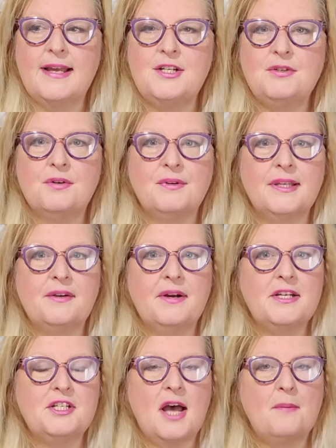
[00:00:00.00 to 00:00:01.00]
do a really
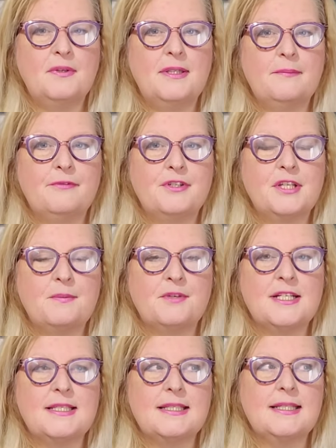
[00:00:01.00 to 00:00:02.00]
great job with them for some
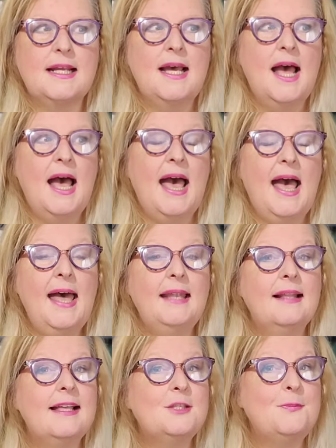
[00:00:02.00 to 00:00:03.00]
reason. And
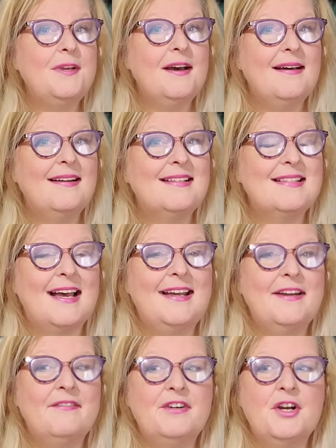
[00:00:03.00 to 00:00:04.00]
let's be honest, I
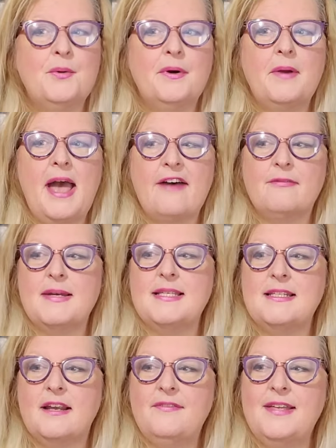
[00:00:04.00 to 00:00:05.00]
never know where half my
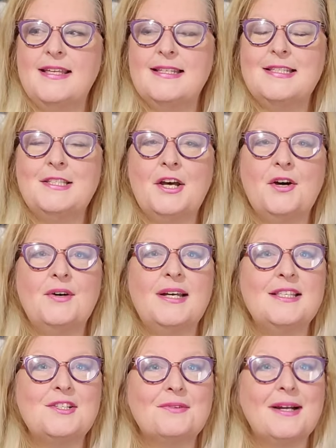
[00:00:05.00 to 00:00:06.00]
stuff is, so
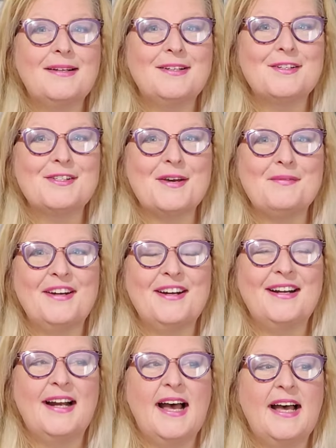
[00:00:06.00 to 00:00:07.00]
it's around here
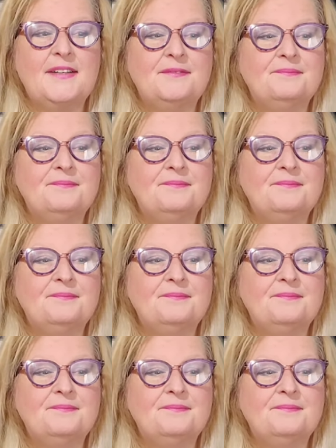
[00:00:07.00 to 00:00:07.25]
somewhere. I